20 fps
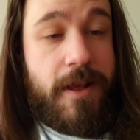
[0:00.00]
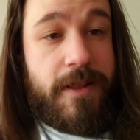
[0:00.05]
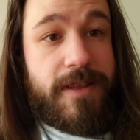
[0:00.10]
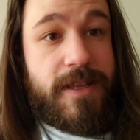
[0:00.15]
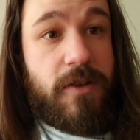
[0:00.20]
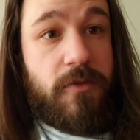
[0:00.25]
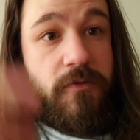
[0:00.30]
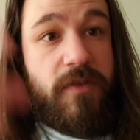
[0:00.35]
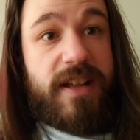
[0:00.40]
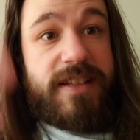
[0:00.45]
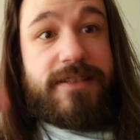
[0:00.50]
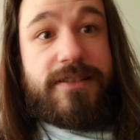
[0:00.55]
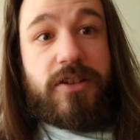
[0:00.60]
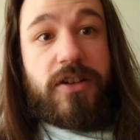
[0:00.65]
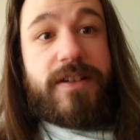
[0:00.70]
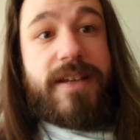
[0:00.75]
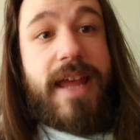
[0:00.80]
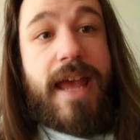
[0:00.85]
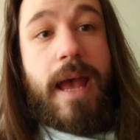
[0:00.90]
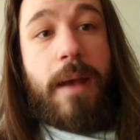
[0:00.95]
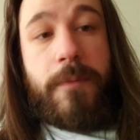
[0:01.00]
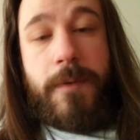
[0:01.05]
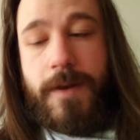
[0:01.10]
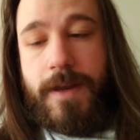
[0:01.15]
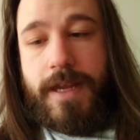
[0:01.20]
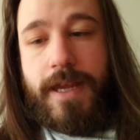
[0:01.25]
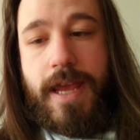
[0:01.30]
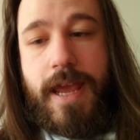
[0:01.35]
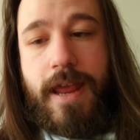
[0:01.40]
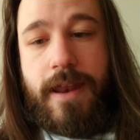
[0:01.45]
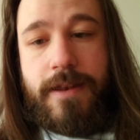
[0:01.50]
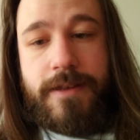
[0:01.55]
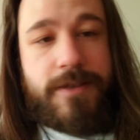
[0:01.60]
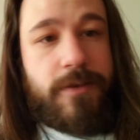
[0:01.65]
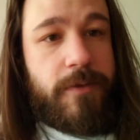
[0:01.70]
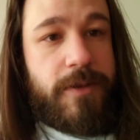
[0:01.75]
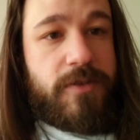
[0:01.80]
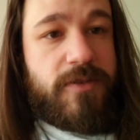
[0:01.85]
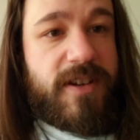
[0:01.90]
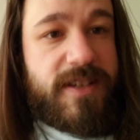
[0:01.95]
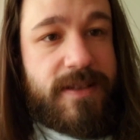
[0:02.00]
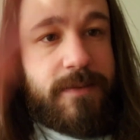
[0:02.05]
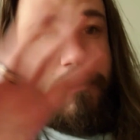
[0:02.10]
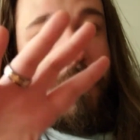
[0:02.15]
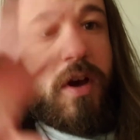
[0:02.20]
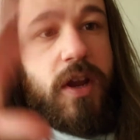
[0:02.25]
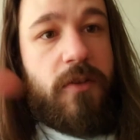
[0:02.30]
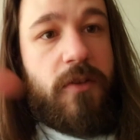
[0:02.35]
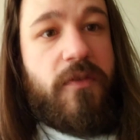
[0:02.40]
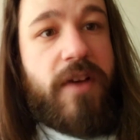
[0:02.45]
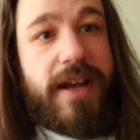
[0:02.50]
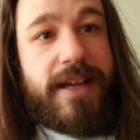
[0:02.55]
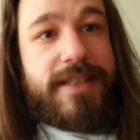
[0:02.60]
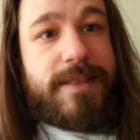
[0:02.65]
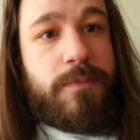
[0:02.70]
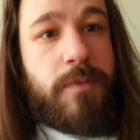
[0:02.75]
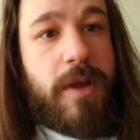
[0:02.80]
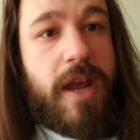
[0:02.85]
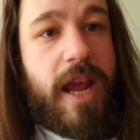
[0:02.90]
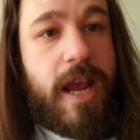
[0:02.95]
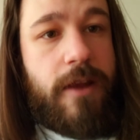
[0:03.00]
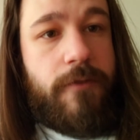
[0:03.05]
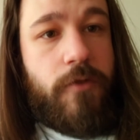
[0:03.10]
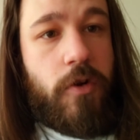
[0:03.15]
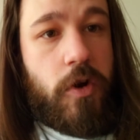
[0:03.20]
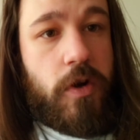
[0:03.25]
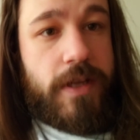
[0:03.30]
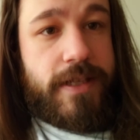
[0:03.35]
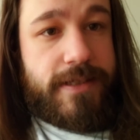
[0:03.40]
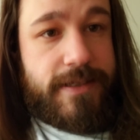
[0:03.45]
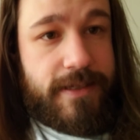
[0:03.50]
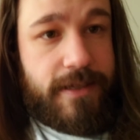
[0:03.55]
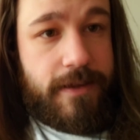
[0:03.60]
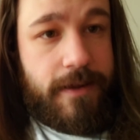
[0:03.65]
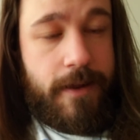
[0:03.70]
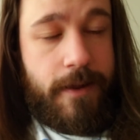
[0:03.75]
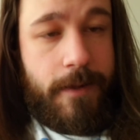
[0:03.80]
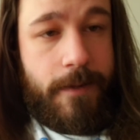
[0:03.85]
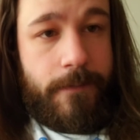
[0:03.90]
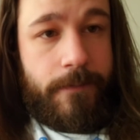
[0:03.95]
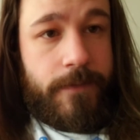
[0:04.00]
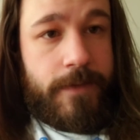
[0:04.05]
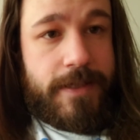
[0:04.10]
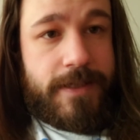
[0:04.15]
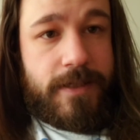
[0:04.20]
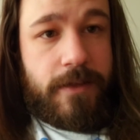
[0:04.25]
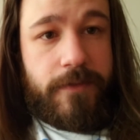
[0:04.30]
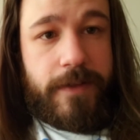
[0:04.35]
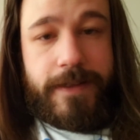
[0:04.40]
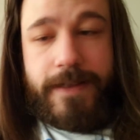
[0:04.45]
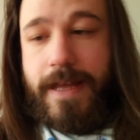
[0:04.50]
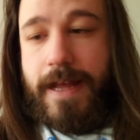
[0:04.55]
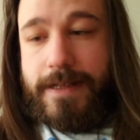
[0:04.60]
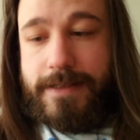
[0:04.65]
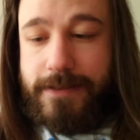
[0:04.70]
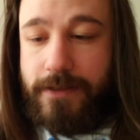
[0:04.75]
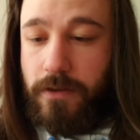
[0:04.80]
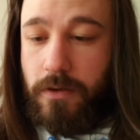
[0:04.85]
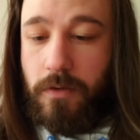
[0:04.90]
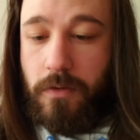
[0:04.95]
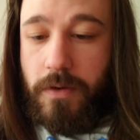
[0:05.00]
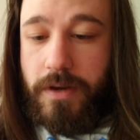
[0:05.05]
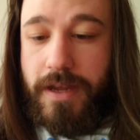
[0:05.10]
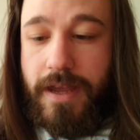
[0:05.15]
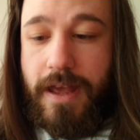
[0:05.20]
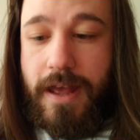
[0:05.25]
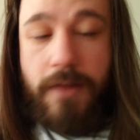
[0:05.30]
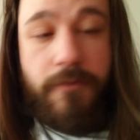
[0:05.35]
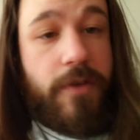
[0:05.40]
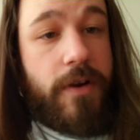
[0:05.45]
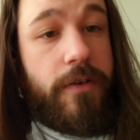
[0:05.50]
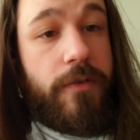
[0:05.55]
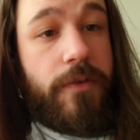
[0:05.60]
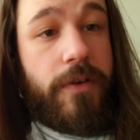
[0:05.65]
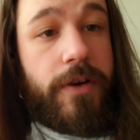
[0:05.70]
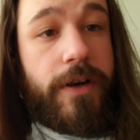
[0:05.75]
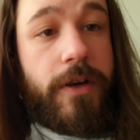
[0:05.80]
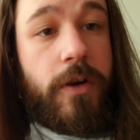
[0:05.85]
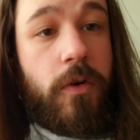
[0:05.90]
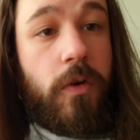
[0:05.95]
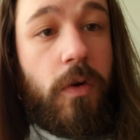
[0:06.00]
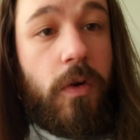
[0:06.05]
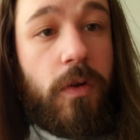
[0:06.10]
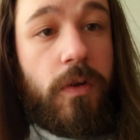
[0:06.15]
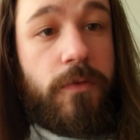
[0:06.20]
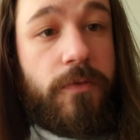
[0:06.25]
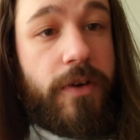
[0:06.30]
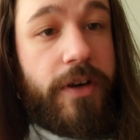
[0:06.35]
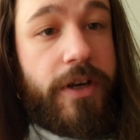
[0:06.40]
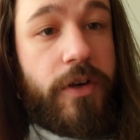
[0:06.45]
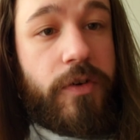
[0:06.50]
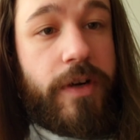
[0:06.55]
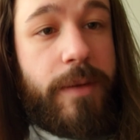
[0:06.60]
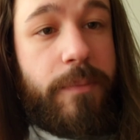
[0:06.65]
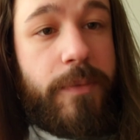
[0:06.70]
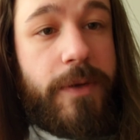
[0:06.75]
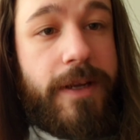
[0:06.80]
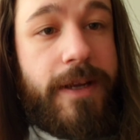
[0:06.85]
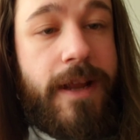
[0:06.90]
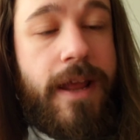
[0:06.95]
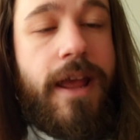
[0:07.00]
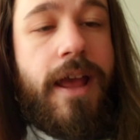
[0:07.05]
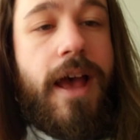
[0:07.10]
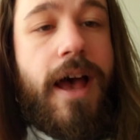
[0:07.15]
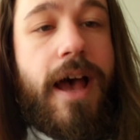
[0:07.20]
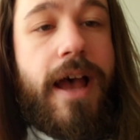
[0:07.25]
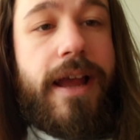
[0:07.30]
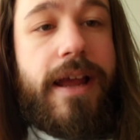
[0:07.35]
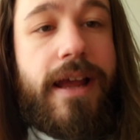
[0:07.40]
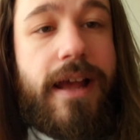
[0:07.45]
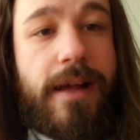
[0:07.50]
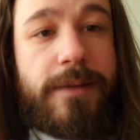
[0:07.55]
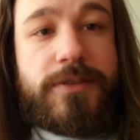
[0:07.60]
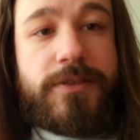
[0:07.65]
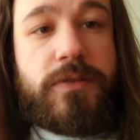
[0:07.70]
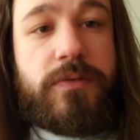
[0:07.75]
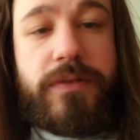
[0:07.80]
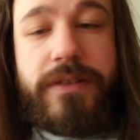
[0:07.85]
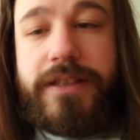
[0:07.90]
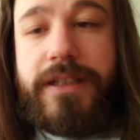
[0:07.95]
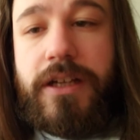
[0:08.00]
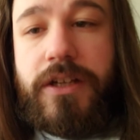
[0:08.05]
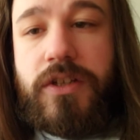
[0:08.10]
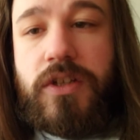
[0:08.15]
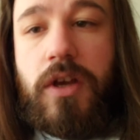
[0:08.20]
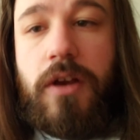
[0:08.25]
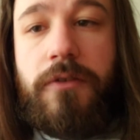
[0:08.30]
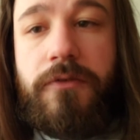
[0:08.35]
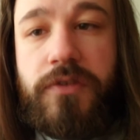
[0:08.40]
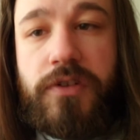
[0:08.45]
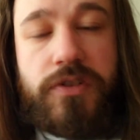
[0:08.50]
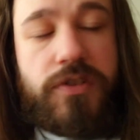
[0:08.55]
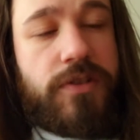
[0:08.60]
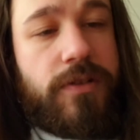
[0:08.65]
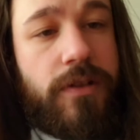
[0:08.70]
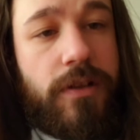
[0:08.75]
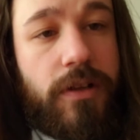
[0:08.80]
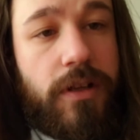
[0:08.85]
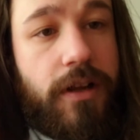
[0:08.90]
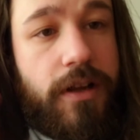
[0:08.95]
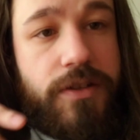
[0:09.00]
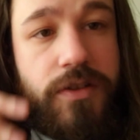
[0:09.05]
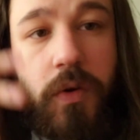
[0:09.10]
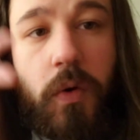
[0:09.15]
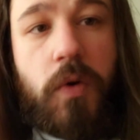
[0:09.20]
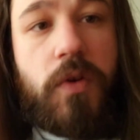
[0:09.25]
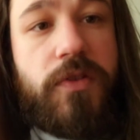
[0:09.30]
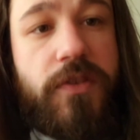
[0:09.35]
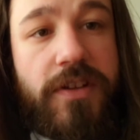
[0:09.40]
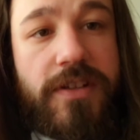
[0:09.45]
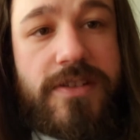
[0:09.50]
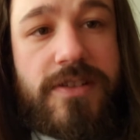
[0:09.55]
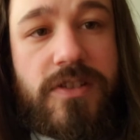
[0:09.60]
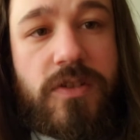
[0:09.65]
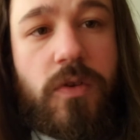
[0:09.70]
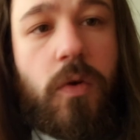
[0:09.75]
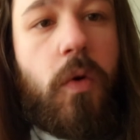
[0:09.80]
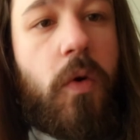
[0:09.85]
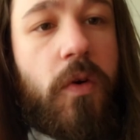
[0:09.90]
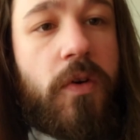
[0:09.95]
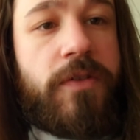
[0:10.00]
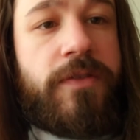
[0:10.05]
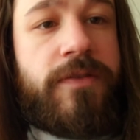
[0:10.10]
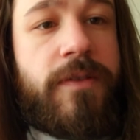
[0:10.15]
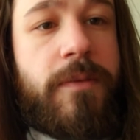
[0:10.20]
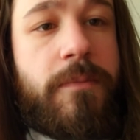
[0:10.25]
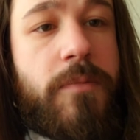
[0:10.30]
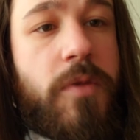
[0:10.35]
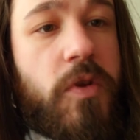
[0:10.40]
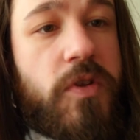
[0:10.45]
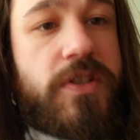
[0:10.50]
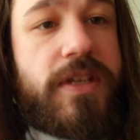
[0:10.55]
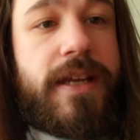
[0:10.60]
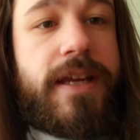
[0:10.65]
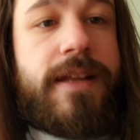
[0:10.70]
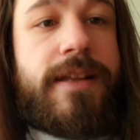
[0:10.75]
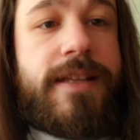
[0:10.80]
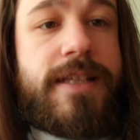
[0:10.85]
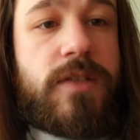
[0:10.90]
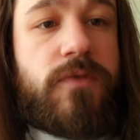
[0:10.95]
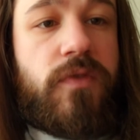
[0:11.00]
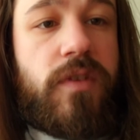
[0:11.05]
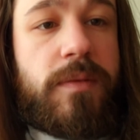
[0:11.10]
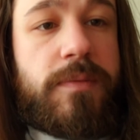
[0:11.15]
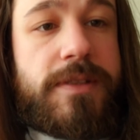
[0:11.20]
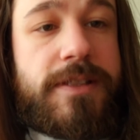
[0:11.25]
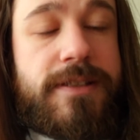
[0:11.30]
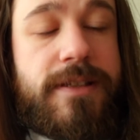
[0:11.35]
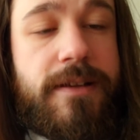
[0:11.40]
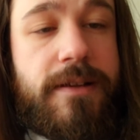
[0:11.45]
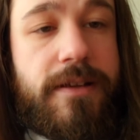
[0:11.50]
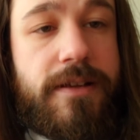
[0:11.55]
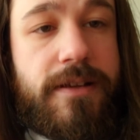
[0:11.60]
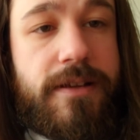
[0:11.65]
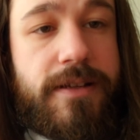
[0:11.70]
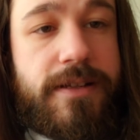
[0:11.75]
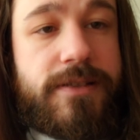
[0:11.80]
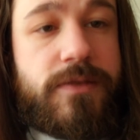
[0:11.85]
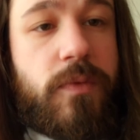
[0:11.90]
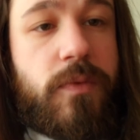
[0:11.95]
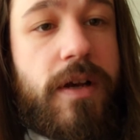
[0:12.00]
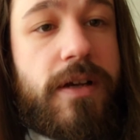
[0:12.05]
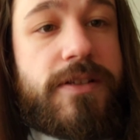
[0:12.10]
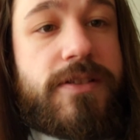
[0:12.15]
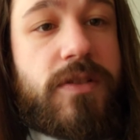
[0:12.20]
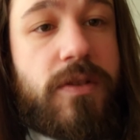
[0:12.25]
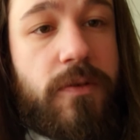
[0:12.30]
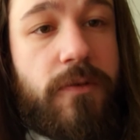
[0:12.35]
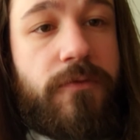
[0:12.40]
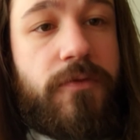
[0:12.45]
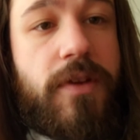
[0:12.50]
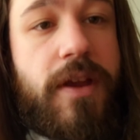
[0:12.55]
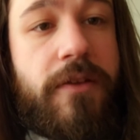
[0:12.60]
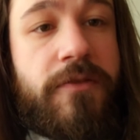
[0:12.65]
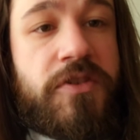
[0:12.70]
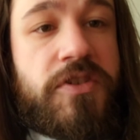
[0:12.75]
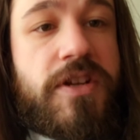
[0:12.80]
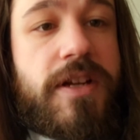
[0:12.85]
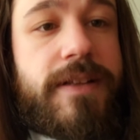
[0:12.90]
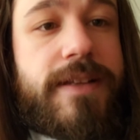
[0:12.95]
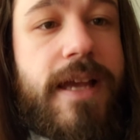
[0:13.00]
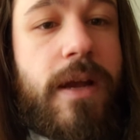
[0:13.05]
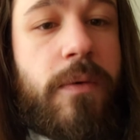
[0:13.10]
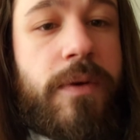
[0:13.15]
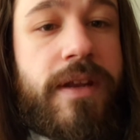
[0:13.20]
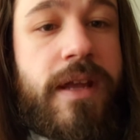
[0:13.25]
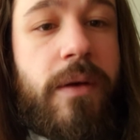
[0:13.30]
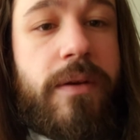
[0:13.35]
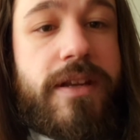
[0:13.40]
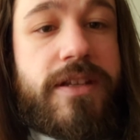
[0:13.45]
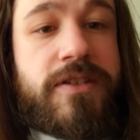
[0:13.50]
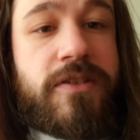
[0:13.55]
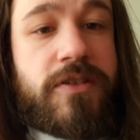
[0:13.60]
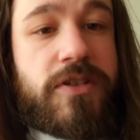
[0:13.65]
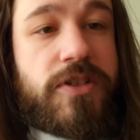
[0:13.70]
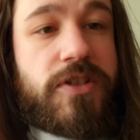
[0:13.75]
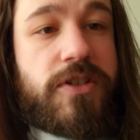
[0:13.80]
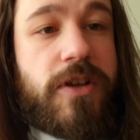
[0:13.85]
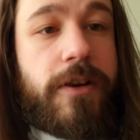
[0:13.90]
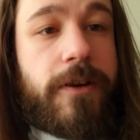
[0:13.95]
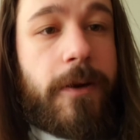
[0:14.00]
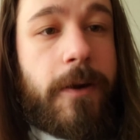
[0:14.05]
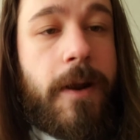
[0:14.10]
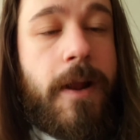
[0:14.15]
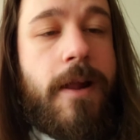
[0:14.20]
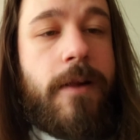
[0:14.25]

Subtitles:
the events start to happen again. So he tries to modify his behavior, his stuff like that. So yeah, very, very cool, very creepy. I absolutely adore the score and the music in this film as well. So if you haven't checked that one out, it's on Shudder,